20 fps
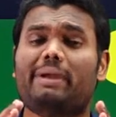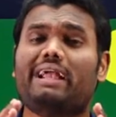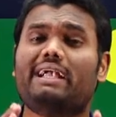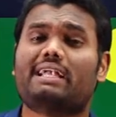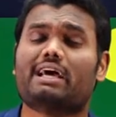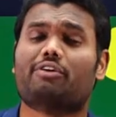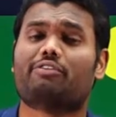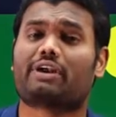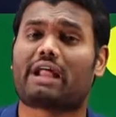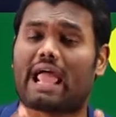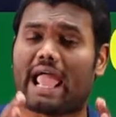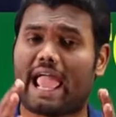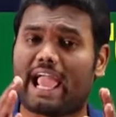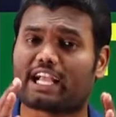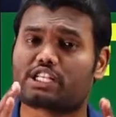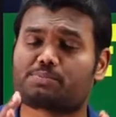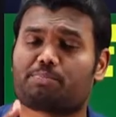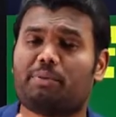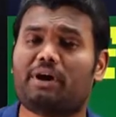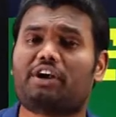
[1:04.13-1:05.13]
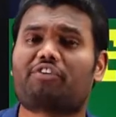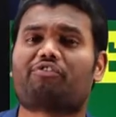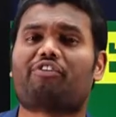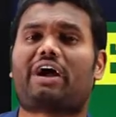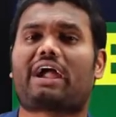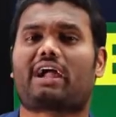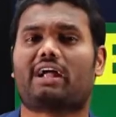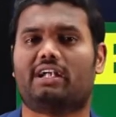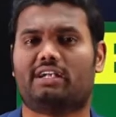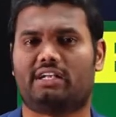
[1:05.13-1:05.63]
meet our expert
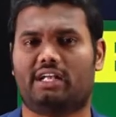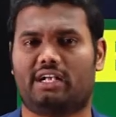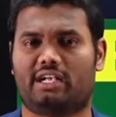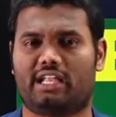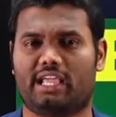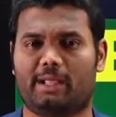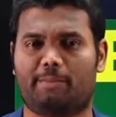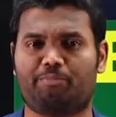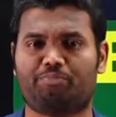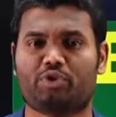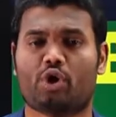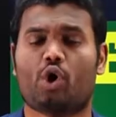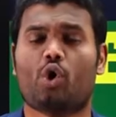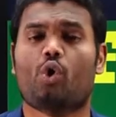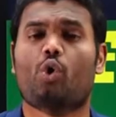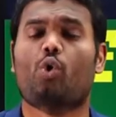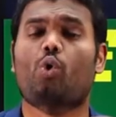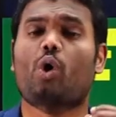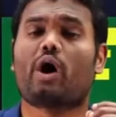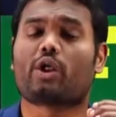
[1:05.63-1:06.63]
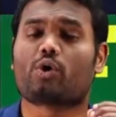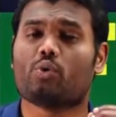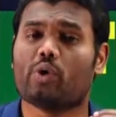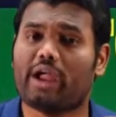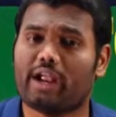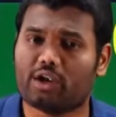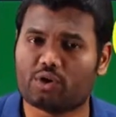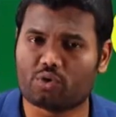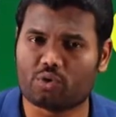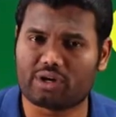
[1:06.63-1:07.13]
faculty team who are
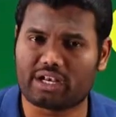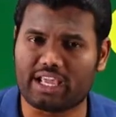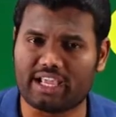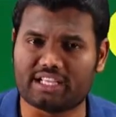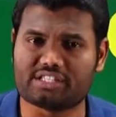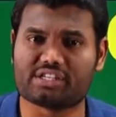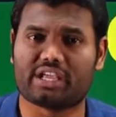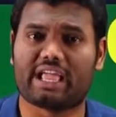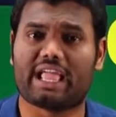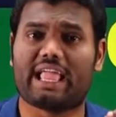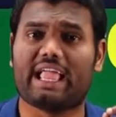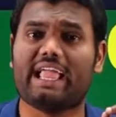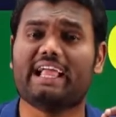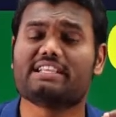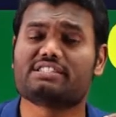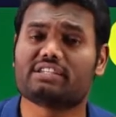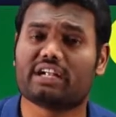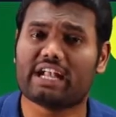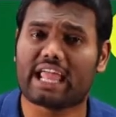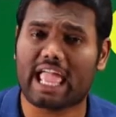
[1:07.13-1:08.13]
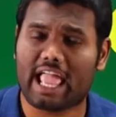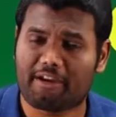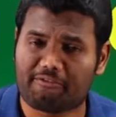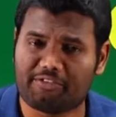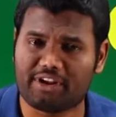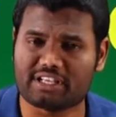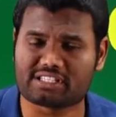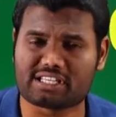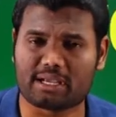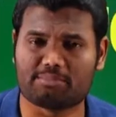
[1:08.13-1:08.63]
going to teach each and
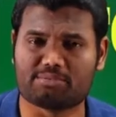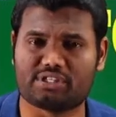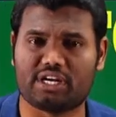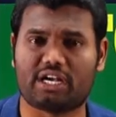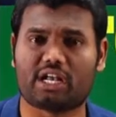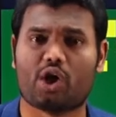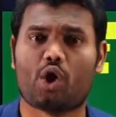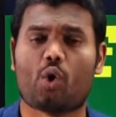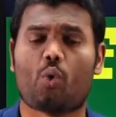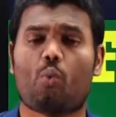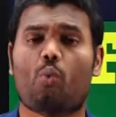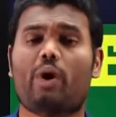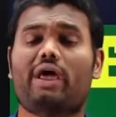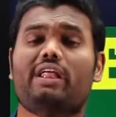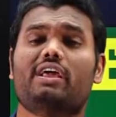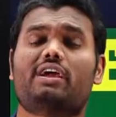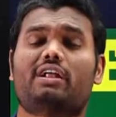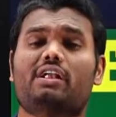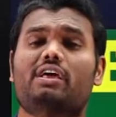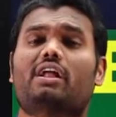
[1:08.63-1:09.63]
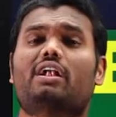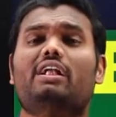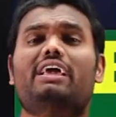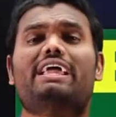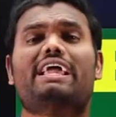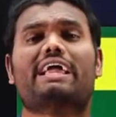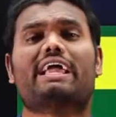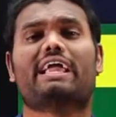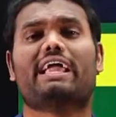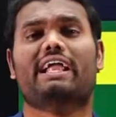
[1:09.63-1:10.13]
every subject very
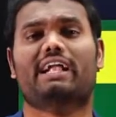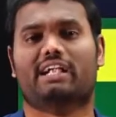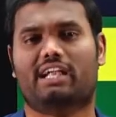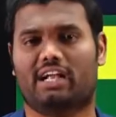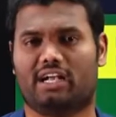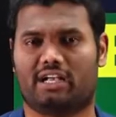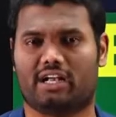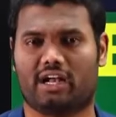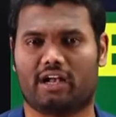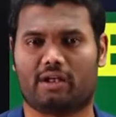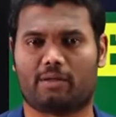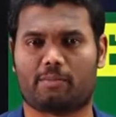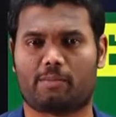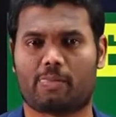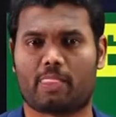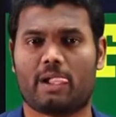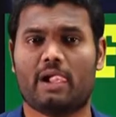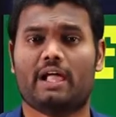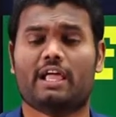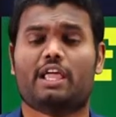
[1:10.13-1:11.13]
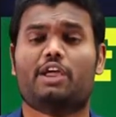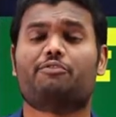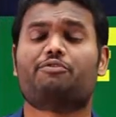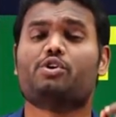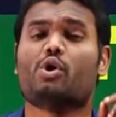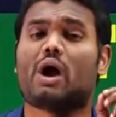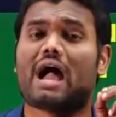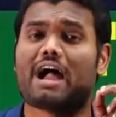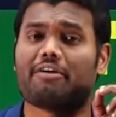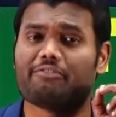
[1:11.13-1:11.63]
clearly in detail. If
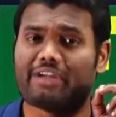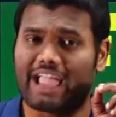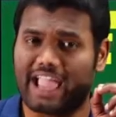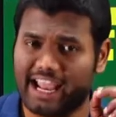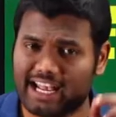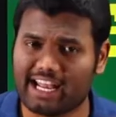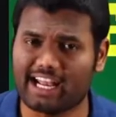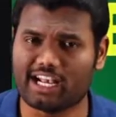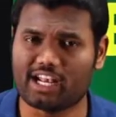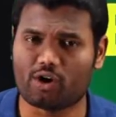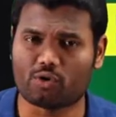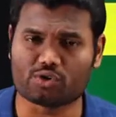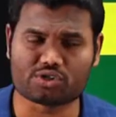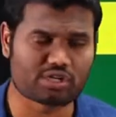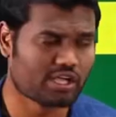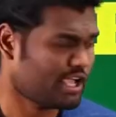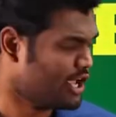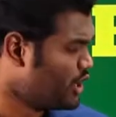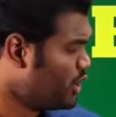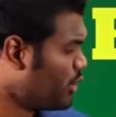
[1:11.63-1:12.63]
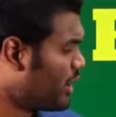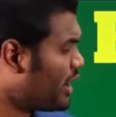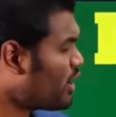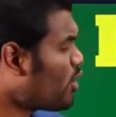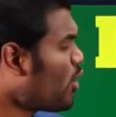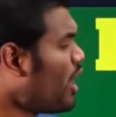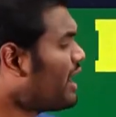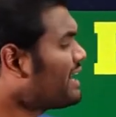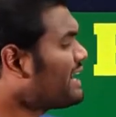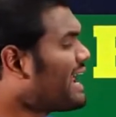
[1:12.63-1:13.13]
you have any doubts, you can
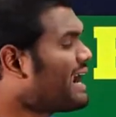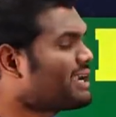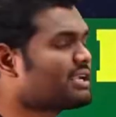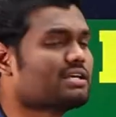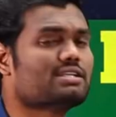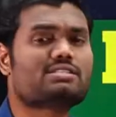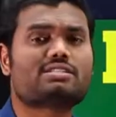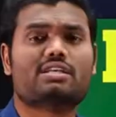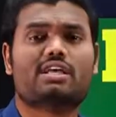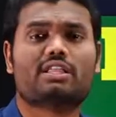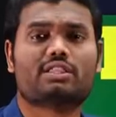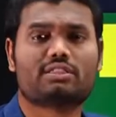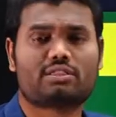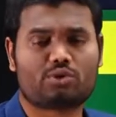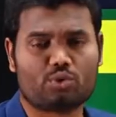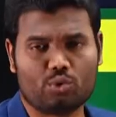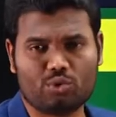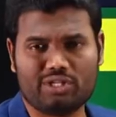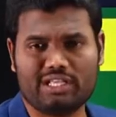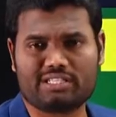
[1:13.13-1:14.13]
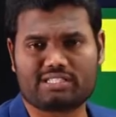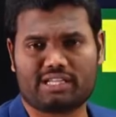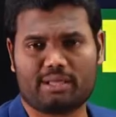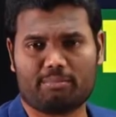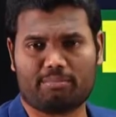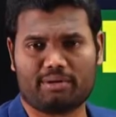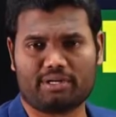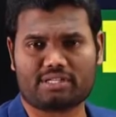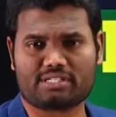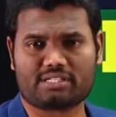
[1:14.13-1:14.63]
contact us through these
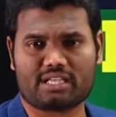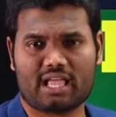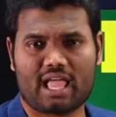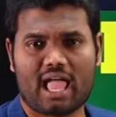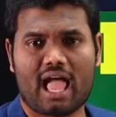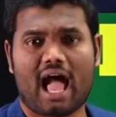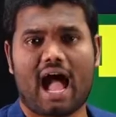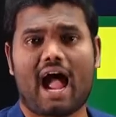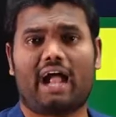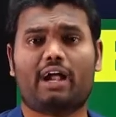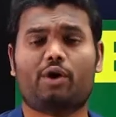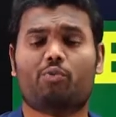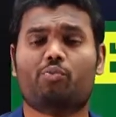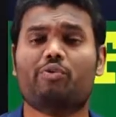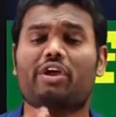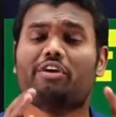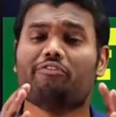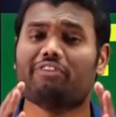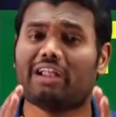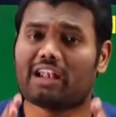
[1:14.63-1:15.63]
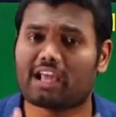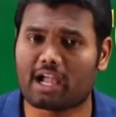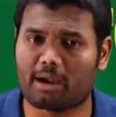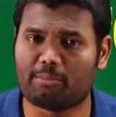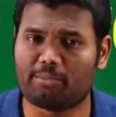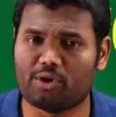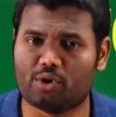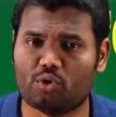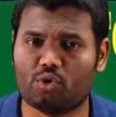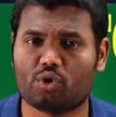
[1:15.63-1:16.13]
numbers. And we
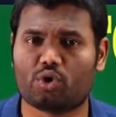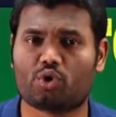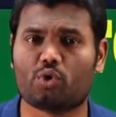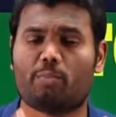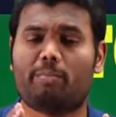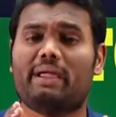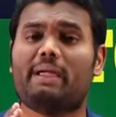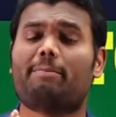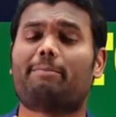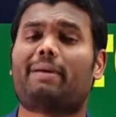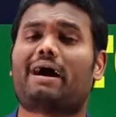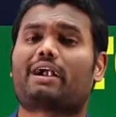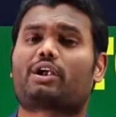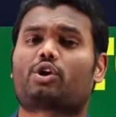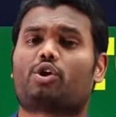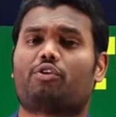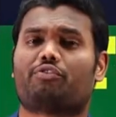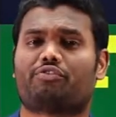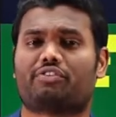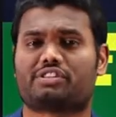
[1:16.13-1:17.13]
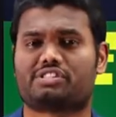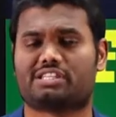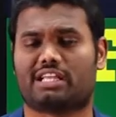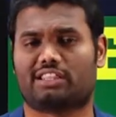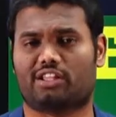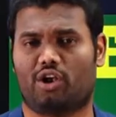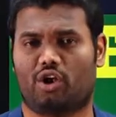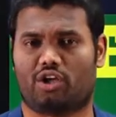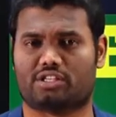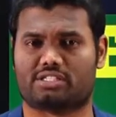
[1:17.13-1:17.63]
welcome you to be part of
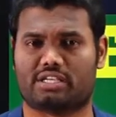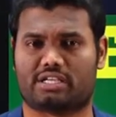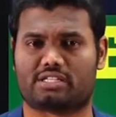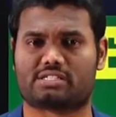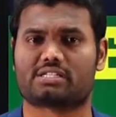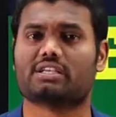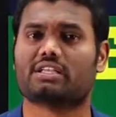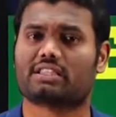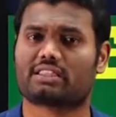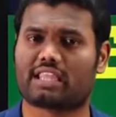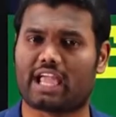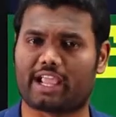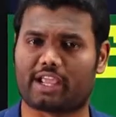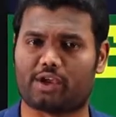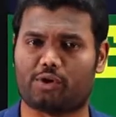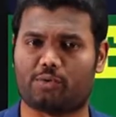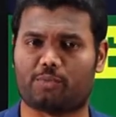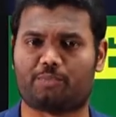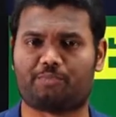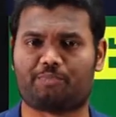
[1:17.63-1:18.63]
Chandan Logics. Thank you.